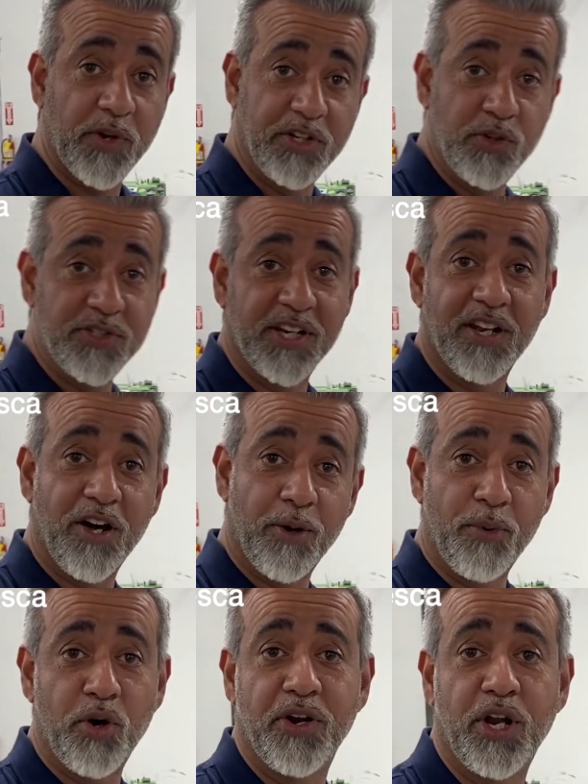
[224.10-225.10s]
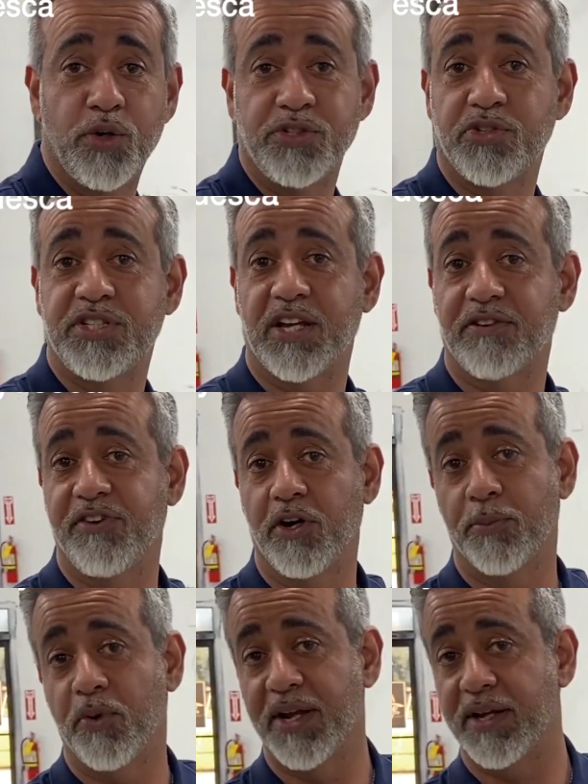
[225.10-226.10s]
We're using a lot more Inozetek
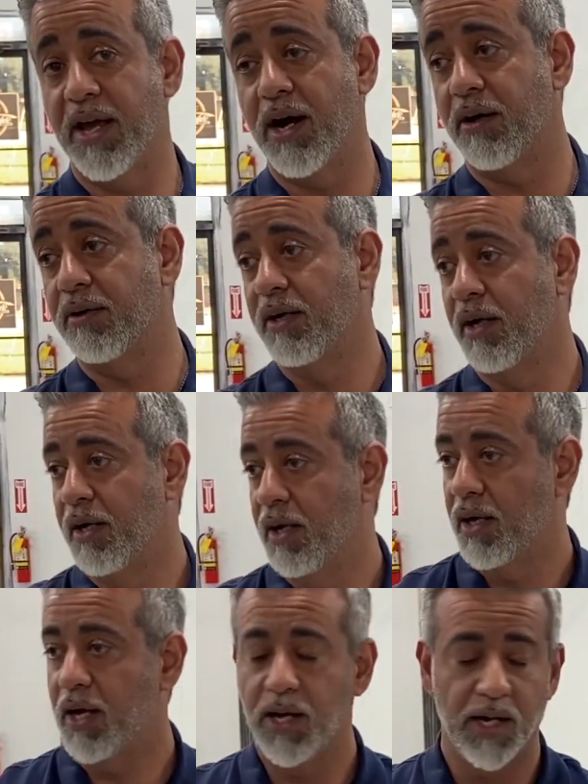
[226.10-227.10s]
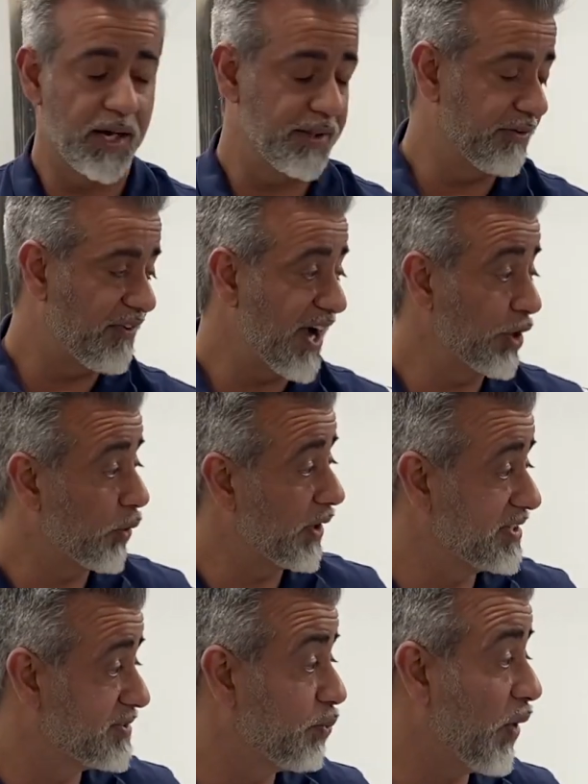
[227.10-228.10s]
film right now. Uh, the vinyl
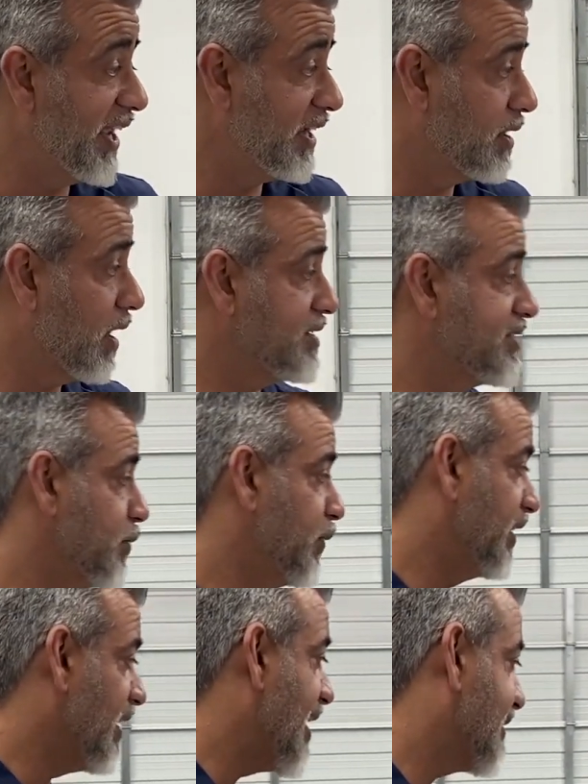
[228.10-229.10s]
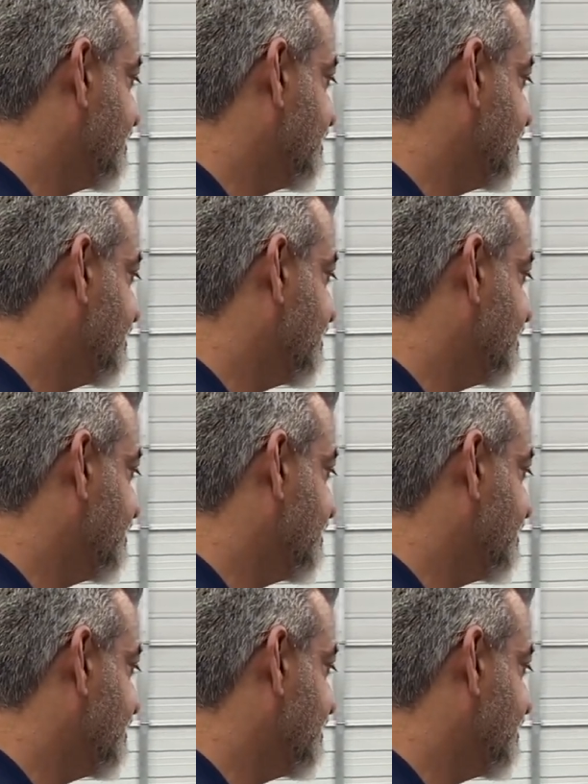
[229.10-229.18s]
is way glossier. We like